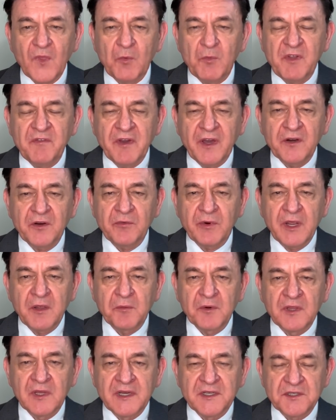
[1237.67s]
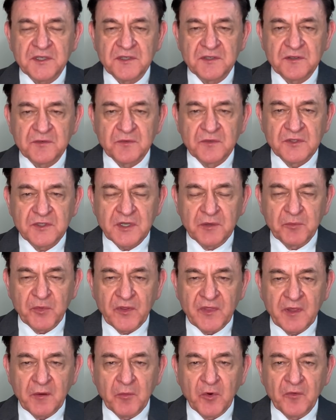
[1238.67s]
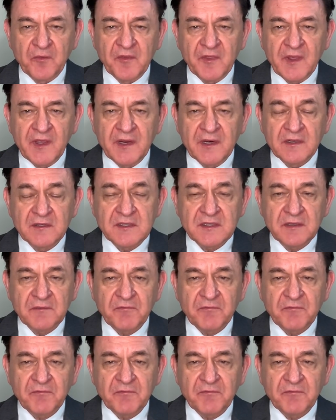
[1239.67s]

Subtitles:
we've had a great relationship with them over the years.